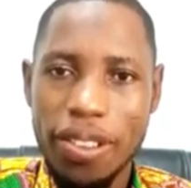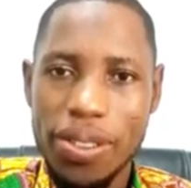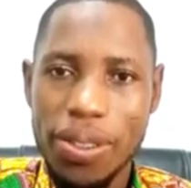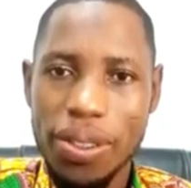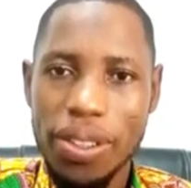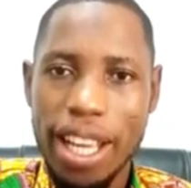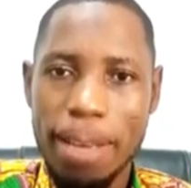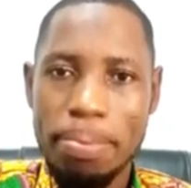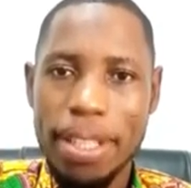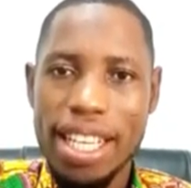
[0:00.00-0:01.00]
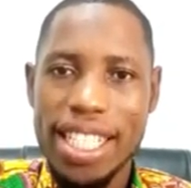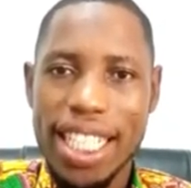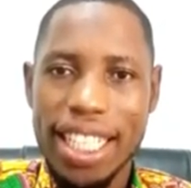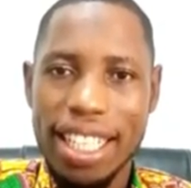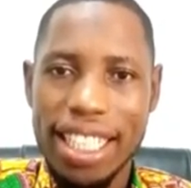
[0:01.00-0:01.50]
also a
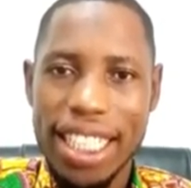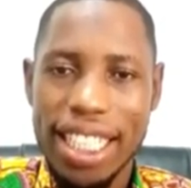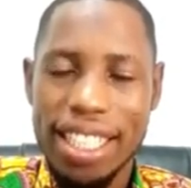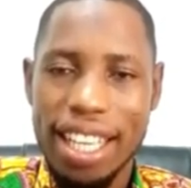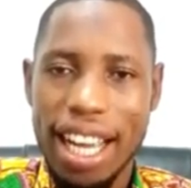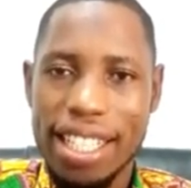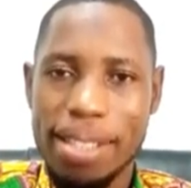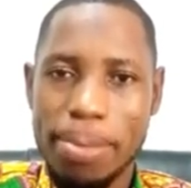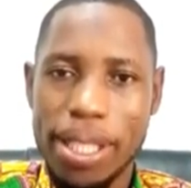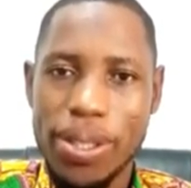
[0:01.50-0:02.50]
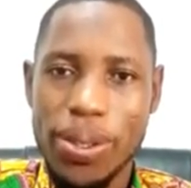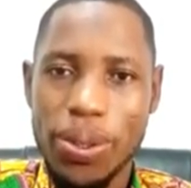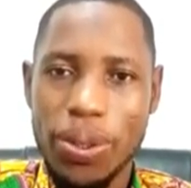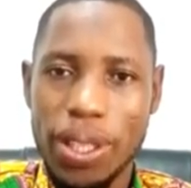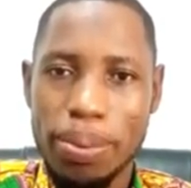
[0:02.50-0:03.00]
PhD candidate at
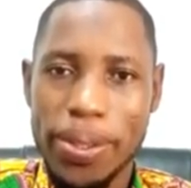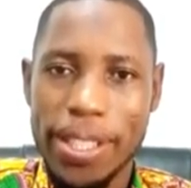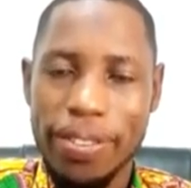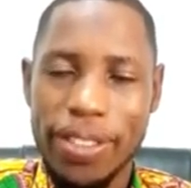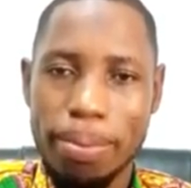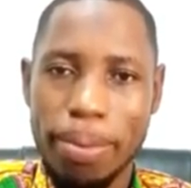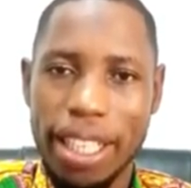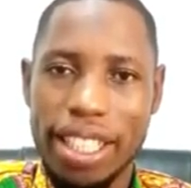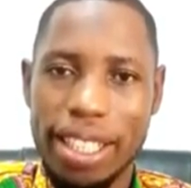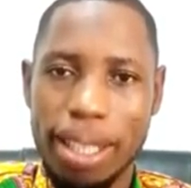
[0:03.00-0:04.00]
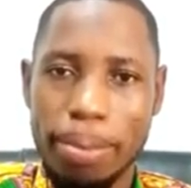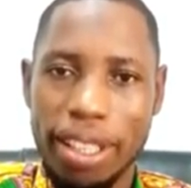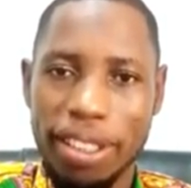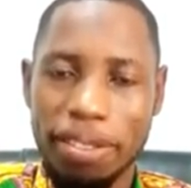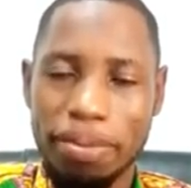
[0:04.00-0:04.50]
VTU Coudenberg, Germany.
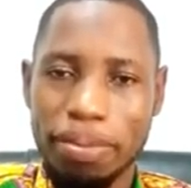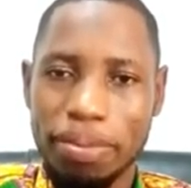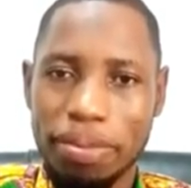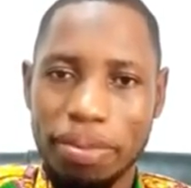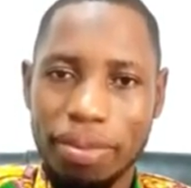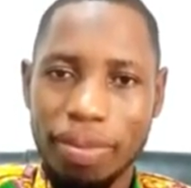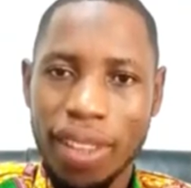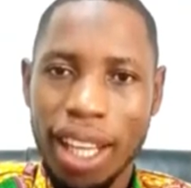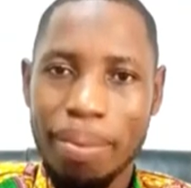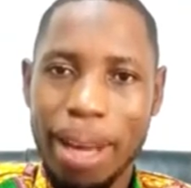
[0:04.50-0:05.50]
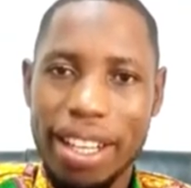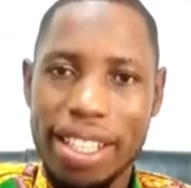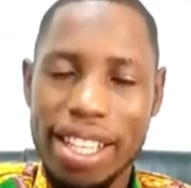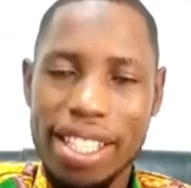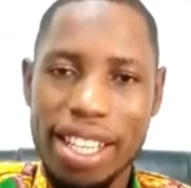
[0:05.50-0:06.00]
My
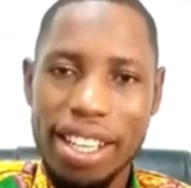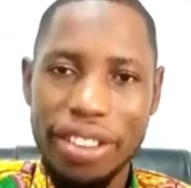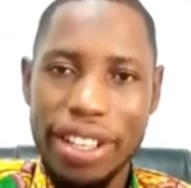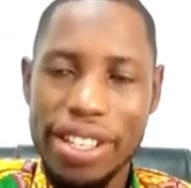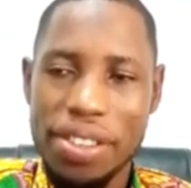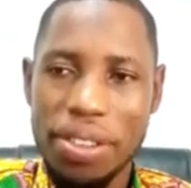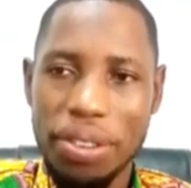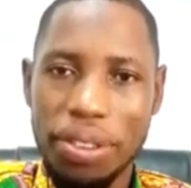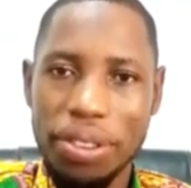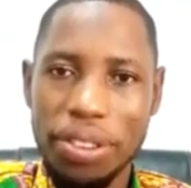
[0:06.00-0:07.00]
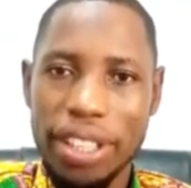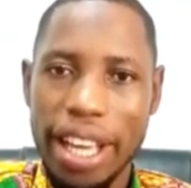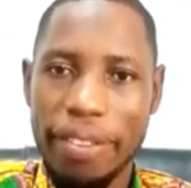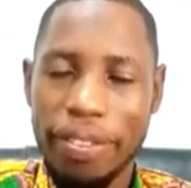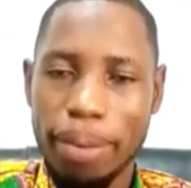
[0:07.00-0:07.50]
research areas include
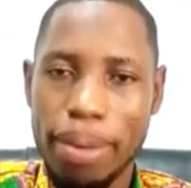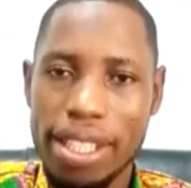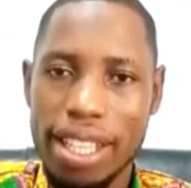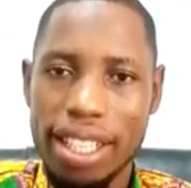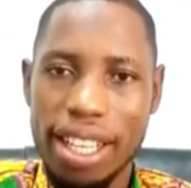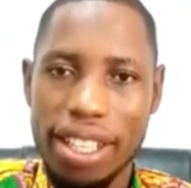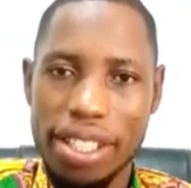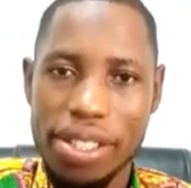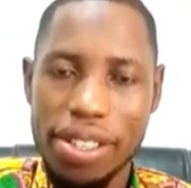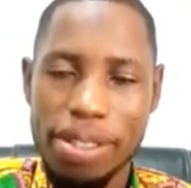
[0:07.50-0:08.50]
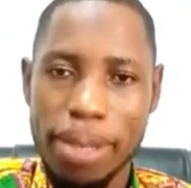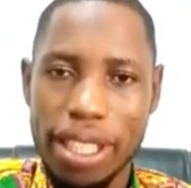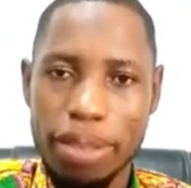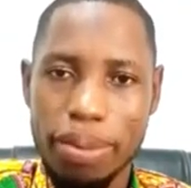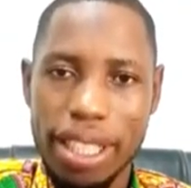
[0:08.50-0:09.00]
environmental and resource
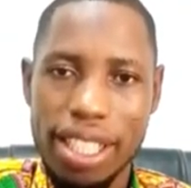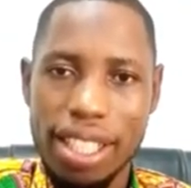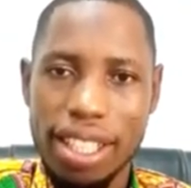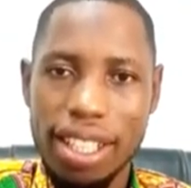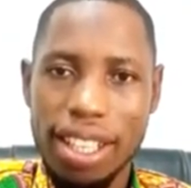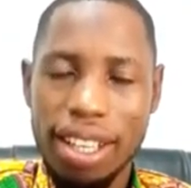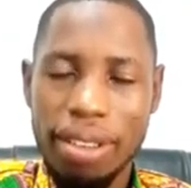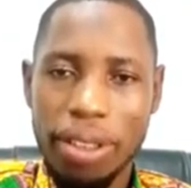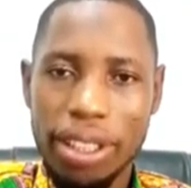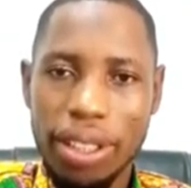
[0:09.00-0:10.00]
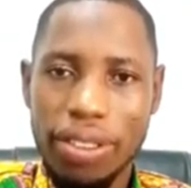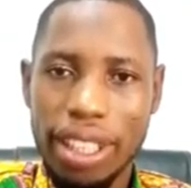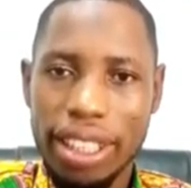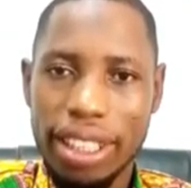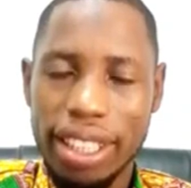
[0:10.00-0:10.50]
management, water
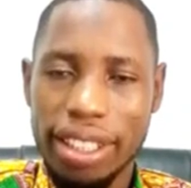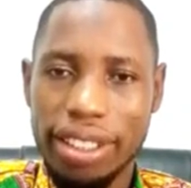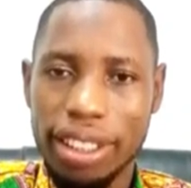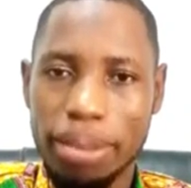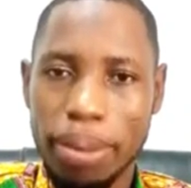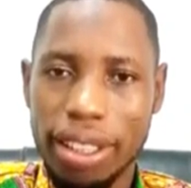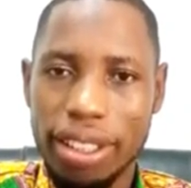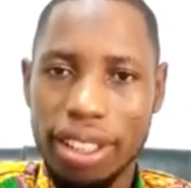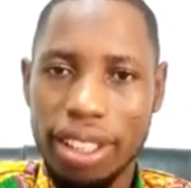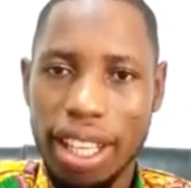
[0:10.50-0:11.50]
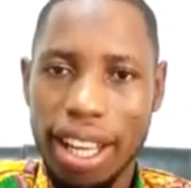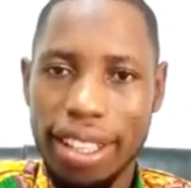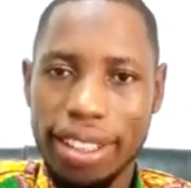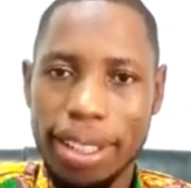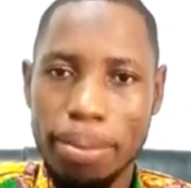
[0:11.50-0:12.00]
quality and treatment,
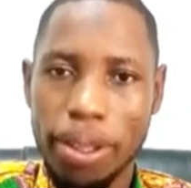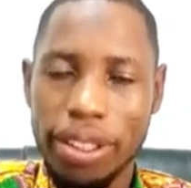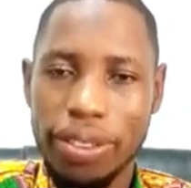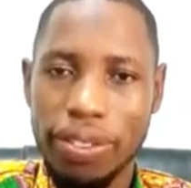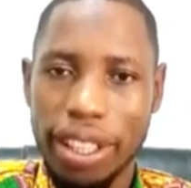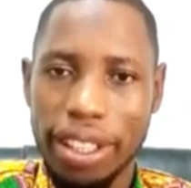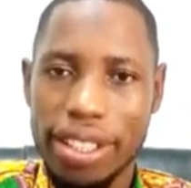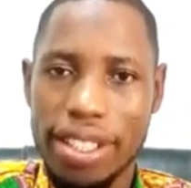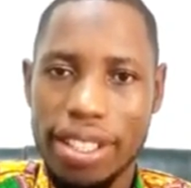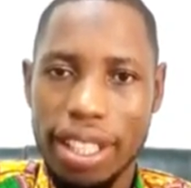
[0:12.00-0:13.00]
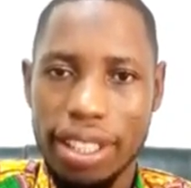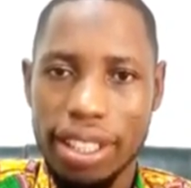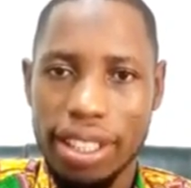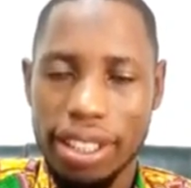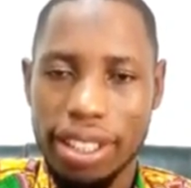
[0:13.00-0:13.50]
and multivariate
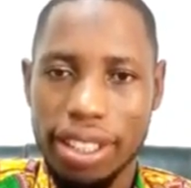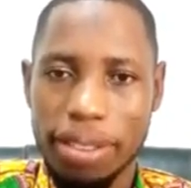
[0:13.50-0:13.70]
statistics.